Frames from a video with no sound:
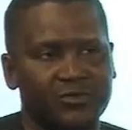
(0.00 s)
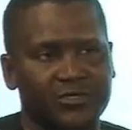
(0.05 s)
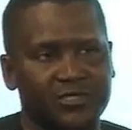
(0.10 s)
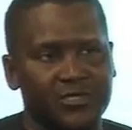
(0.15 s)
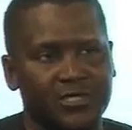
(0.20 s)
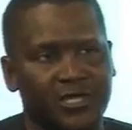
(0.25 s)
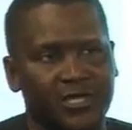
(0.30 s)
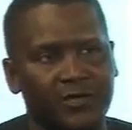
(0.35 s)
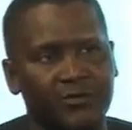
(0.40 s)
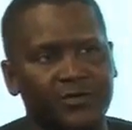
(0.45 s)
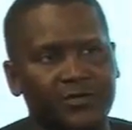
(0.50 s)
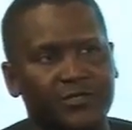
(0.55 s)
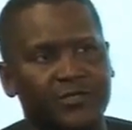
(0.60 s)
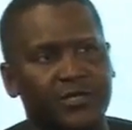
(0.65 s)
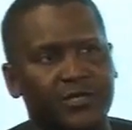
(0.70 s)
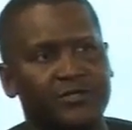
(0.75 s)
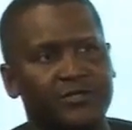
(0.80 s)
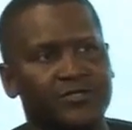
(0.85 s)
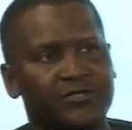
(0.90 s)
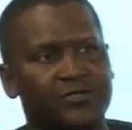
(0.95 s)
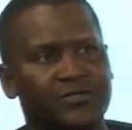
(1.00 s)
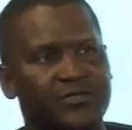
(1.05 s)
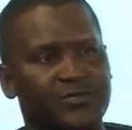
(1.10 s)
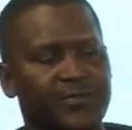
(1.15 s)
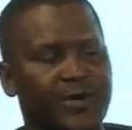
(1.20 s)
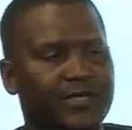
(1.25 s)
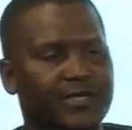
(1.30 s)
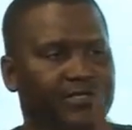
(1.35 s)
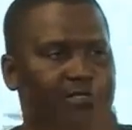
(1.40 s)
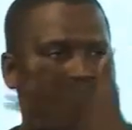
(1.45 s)
she came and she was
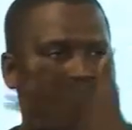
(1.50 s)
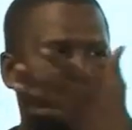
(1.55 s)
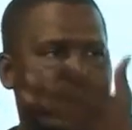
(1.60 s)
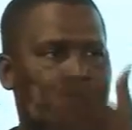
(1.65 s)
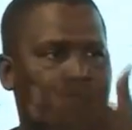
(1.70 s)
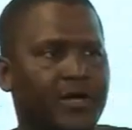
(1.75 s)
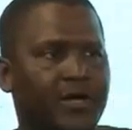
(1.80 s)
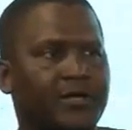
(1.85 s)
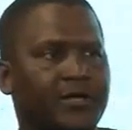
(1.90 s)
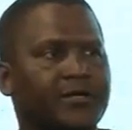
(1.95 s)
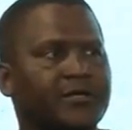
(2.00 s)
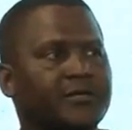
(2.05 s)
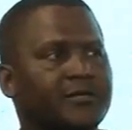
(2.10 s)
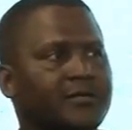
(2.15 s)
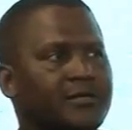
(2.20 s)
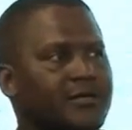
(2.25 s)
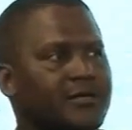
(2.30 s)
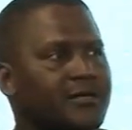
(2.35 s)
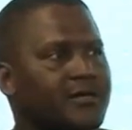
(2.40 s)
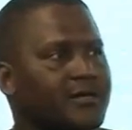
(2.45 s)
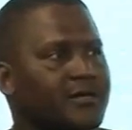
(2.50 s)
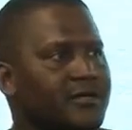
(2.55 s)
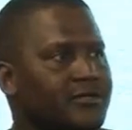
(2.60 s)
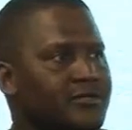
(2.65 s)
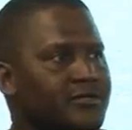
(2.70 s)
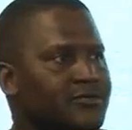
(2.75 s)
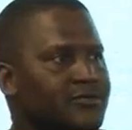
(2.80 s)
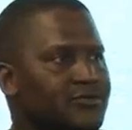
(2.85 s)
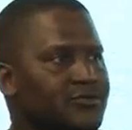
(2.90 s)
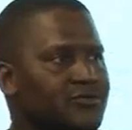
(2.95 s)
passing by
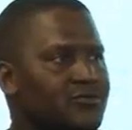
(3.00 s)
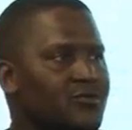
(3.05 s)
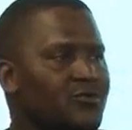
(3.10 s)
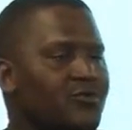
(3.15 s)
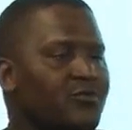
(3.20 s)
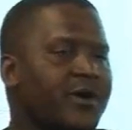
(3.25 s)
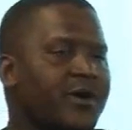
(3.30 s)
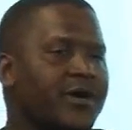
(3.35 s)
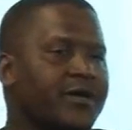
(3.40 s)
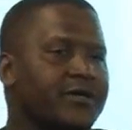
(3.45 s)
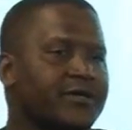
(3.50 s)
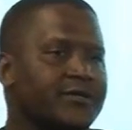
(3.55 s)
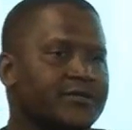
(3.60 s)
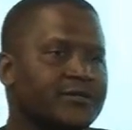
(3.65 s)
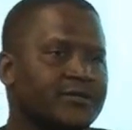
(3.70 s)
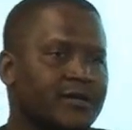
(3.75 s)
to go back,